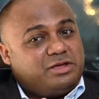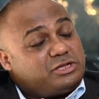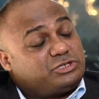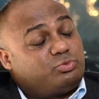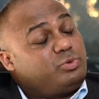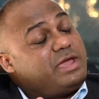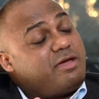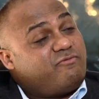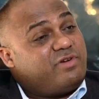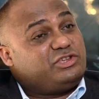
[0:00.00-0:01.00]
Yes, we
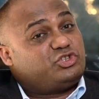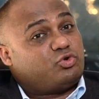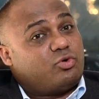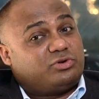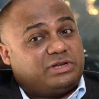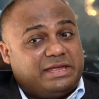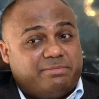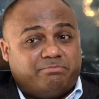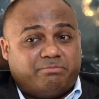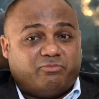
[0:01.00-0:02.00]
have very strong
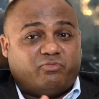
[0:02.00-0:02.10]
team.